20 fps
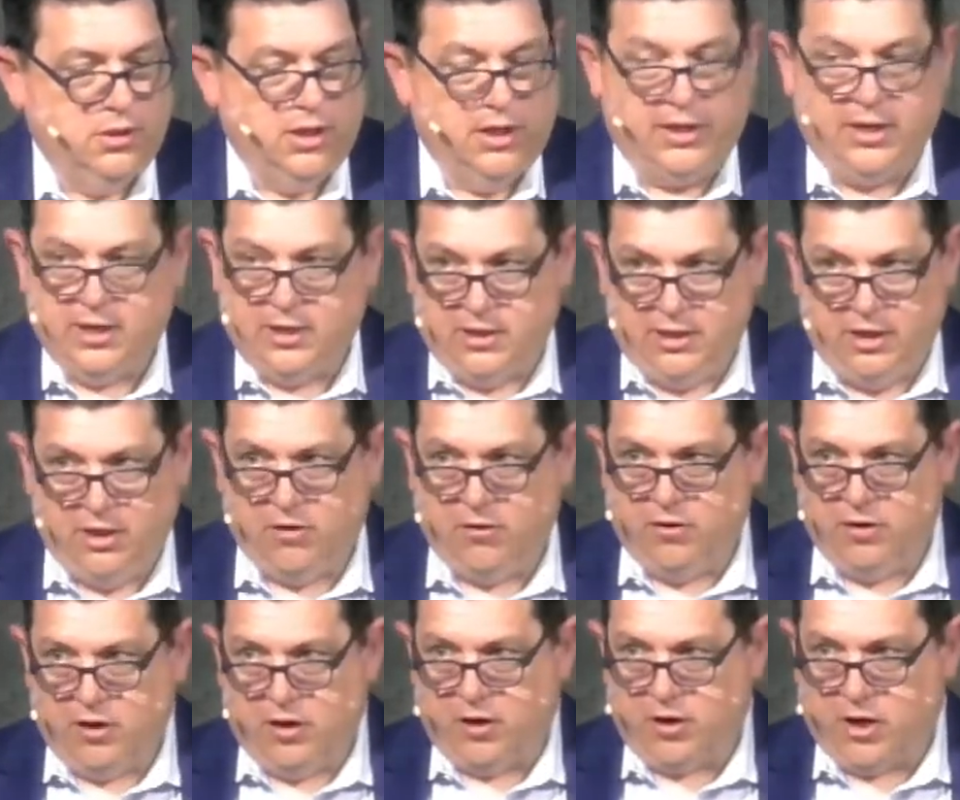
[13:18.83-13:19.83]
Again, here
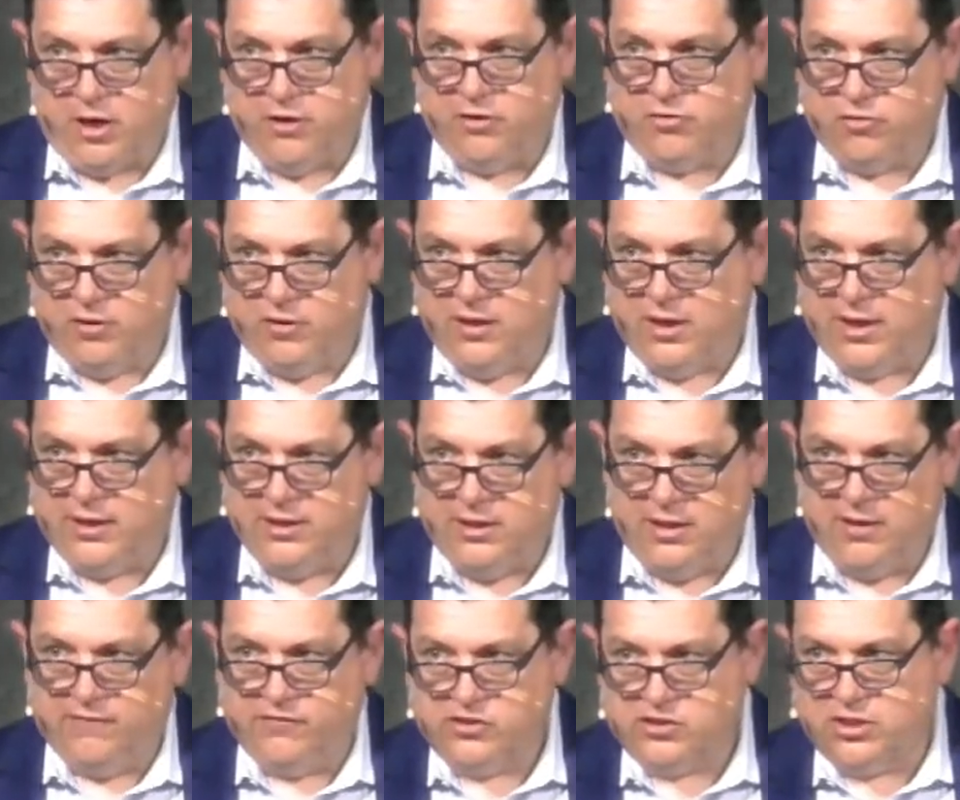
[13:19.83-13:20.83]
in our country, the
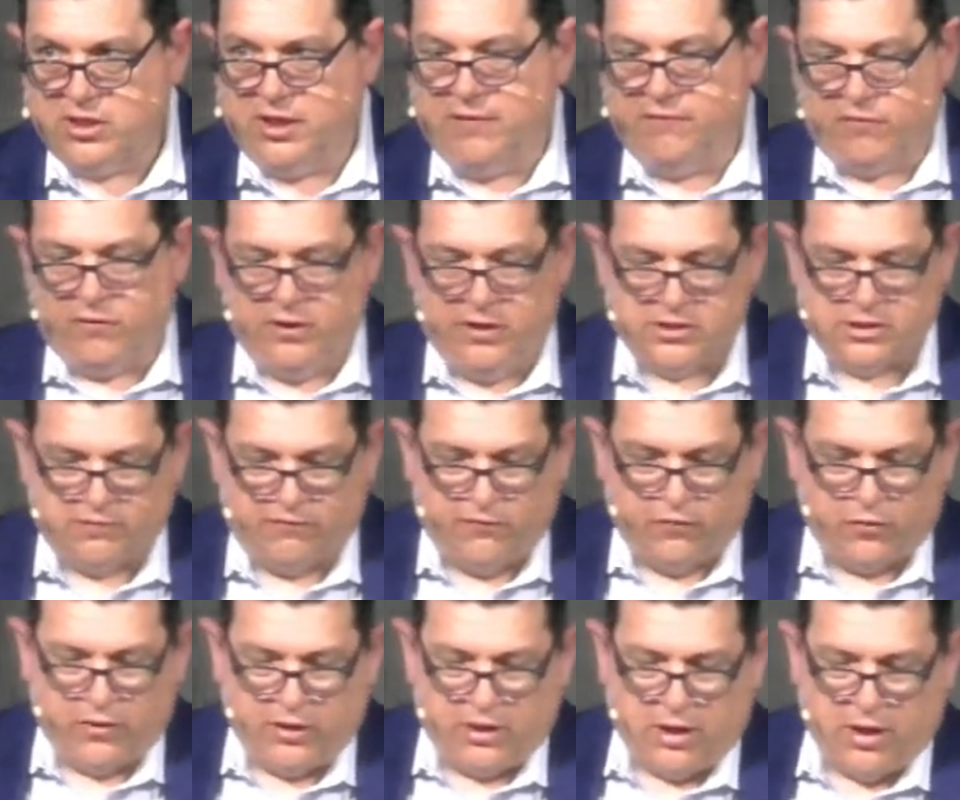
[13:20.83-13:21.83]
idea of slavery is a
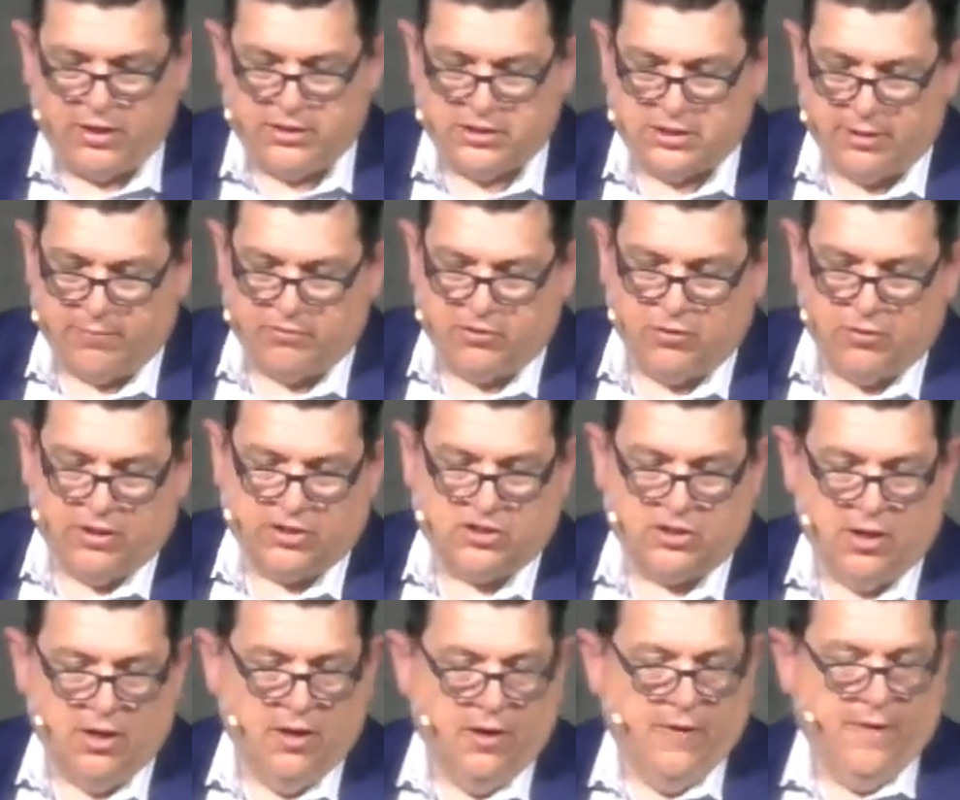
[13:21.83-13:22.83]
foreign concept to us,
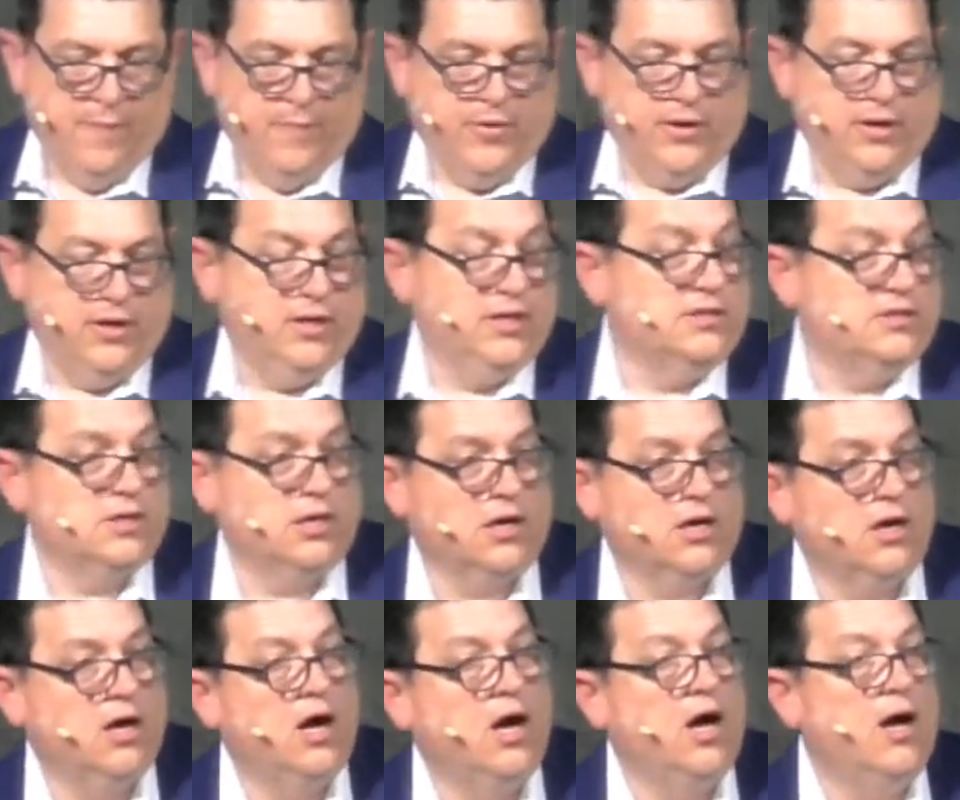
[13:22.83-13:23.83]
but it is a
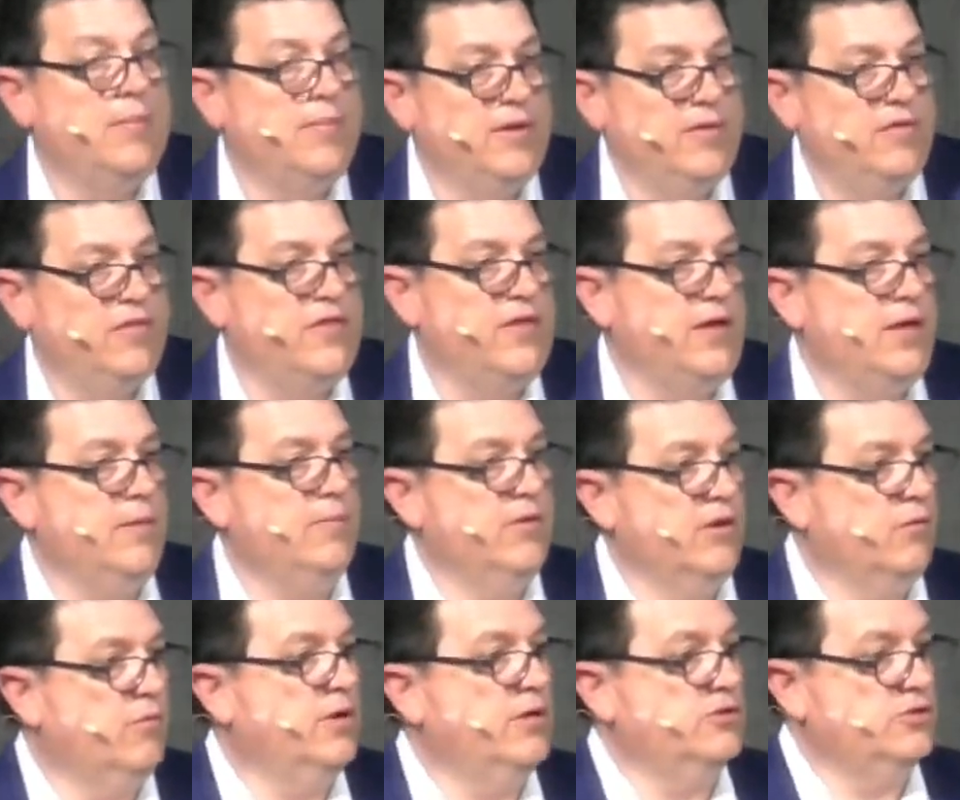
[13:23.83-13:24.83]
common theme
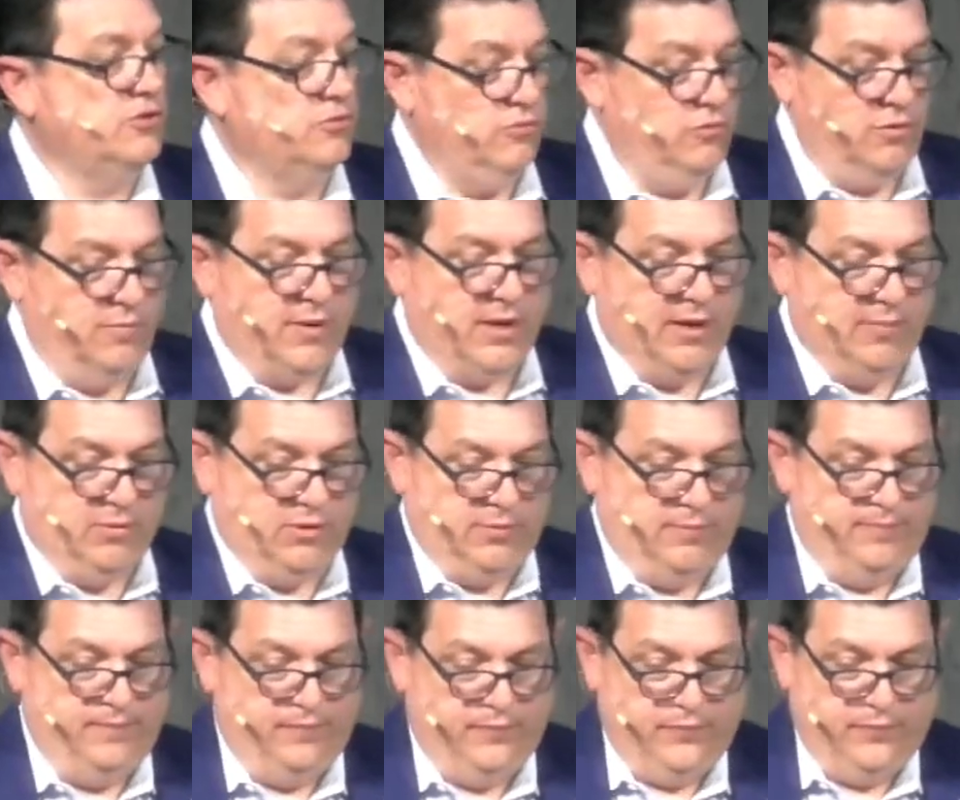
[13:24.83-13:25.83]
that runs through the Bible.
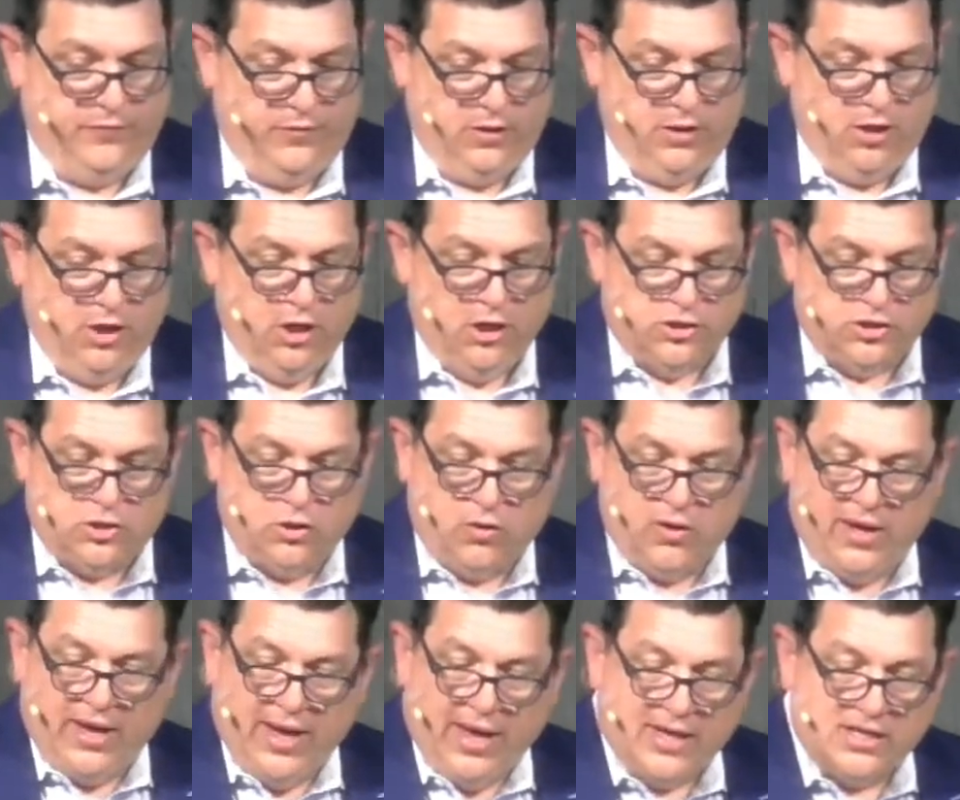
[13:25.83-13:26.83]
So
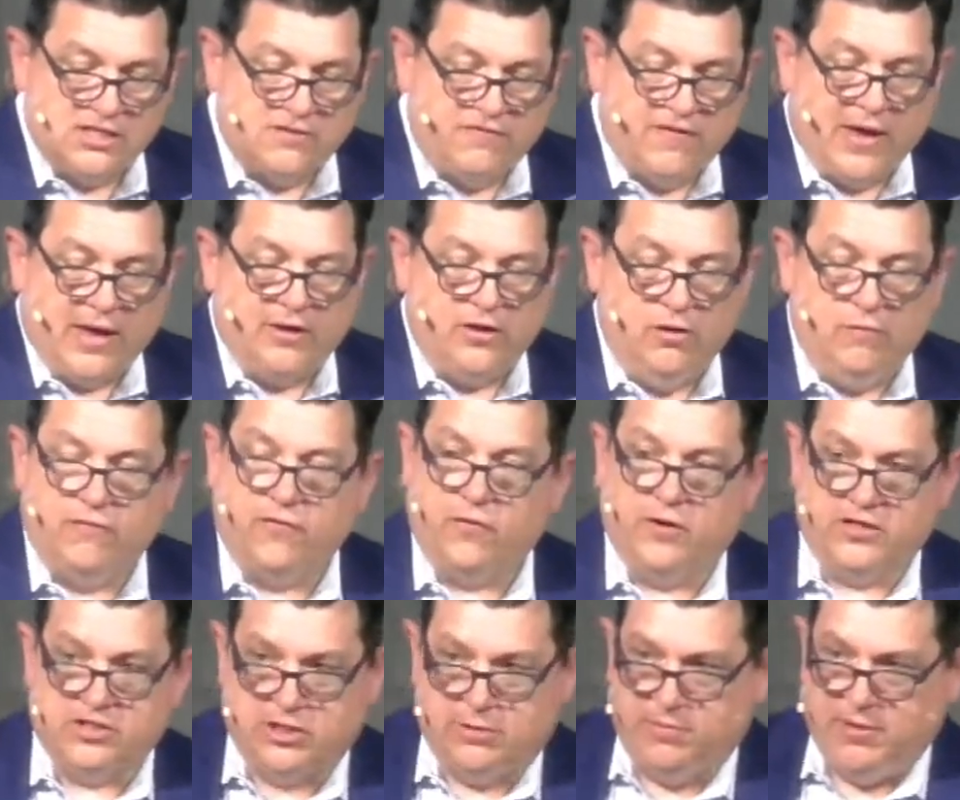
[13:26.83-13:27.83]
it has value for
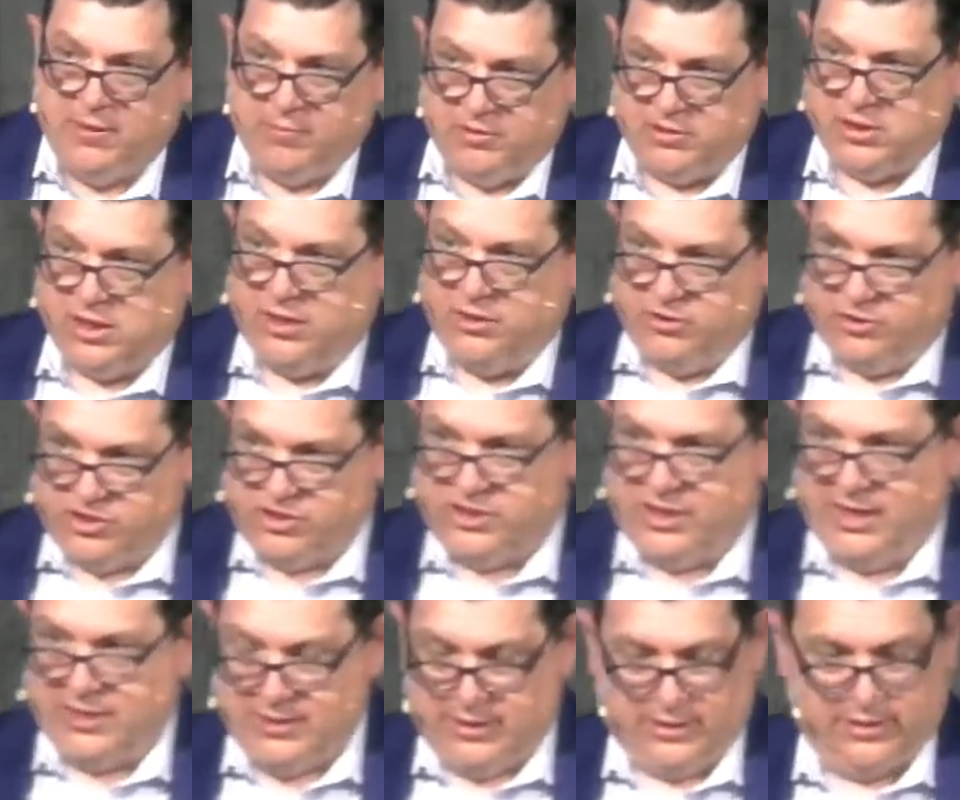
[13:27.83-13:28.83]
us to be able to
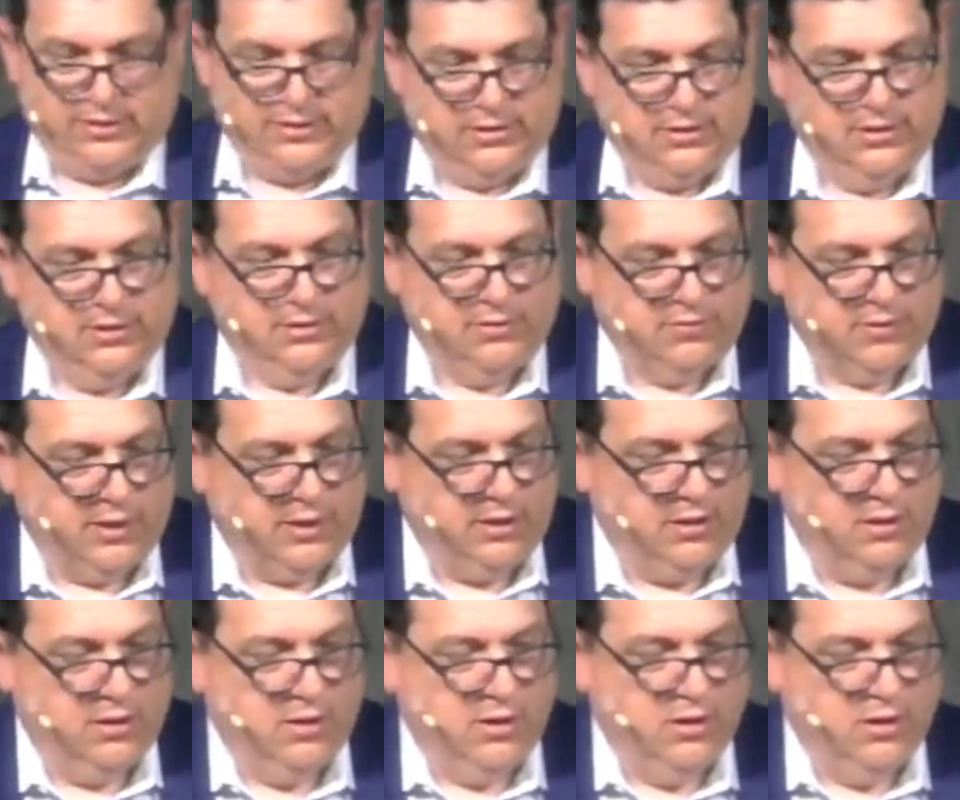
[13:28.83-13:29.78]
understand it, right?